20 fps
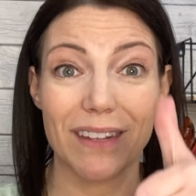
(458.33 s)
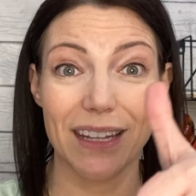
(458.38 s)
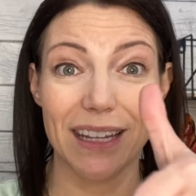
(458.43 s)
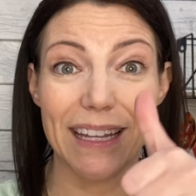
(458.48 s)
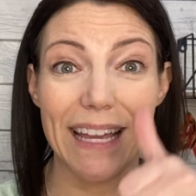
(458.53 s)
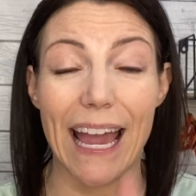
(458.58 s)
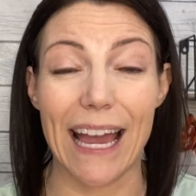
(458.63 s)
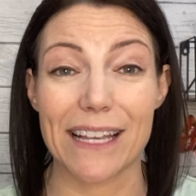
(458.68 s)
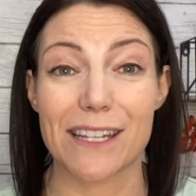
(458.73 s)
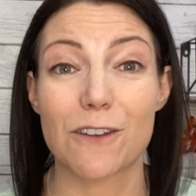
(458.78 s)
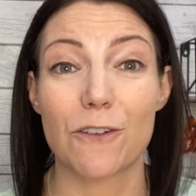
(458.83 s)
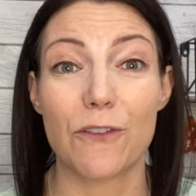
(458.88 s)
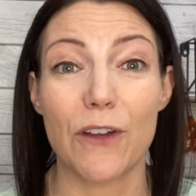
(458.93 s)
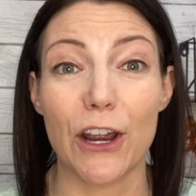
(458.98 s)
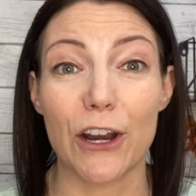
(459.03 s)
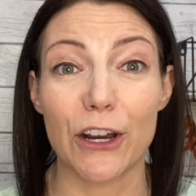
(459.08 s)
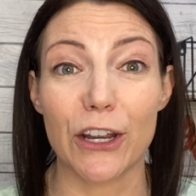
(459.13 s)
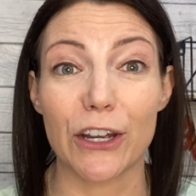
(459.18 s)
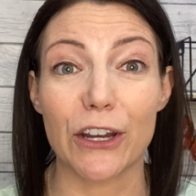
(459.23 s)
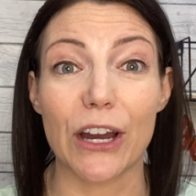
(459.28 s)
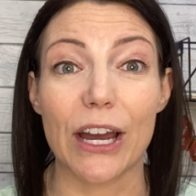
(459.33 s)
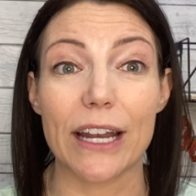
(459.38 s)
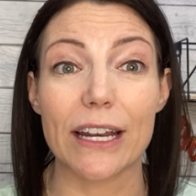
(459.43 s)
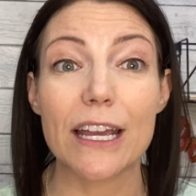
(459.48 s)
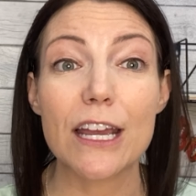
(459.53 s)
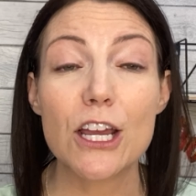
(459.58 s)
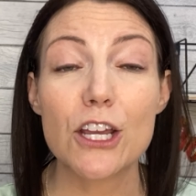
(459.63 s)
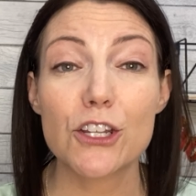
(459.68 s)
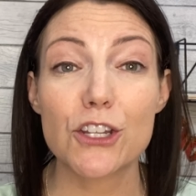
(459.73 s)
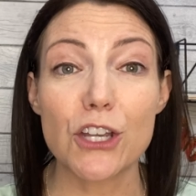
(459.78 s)
Yes, very good.
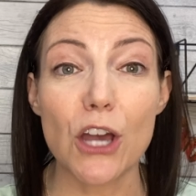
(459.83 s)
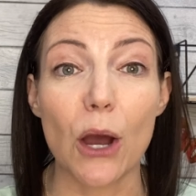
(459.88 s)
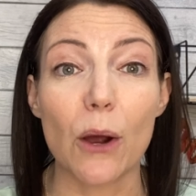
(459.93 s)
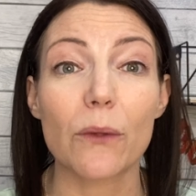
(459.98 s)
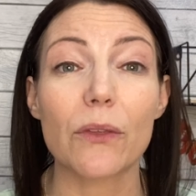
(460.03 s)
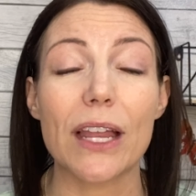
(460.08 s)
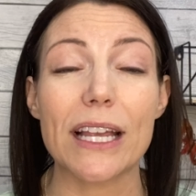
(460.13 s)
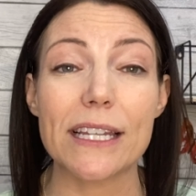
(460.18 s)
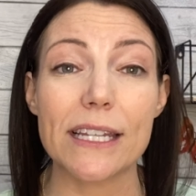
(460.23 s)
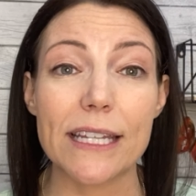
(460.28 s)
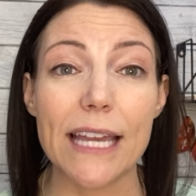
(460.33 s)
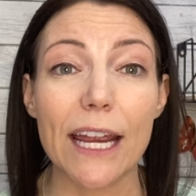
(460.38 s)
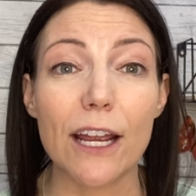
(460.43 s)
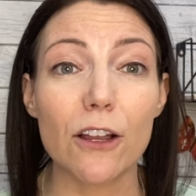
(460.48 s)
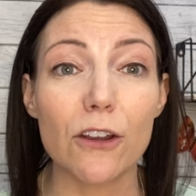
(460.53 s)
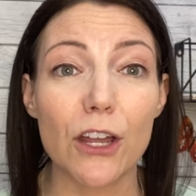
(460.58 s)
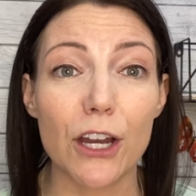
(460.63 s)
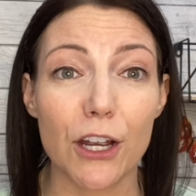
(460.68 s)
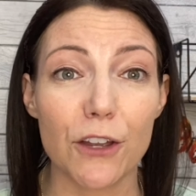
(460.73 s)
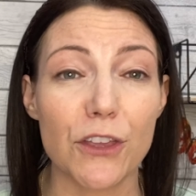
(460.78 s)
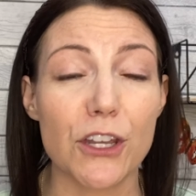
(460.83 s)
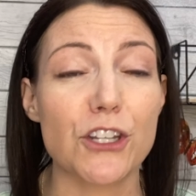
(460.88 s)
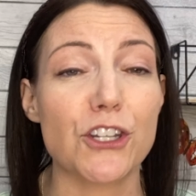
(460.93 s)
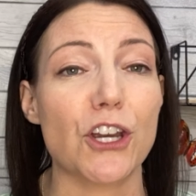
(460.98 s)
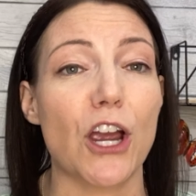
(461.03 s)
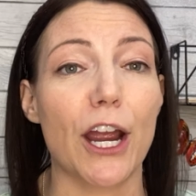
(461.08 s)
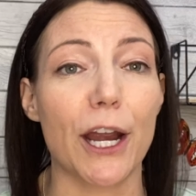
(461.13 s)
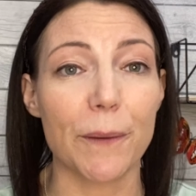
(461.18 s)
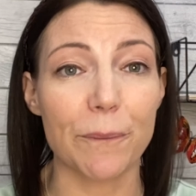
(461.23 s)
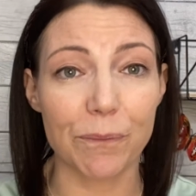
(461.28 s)
So let's take a look at the
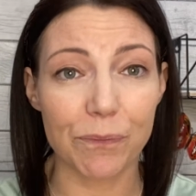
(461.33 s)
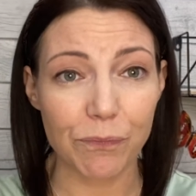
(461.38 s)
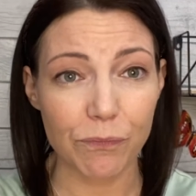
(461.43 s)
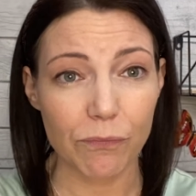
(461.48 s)
chart.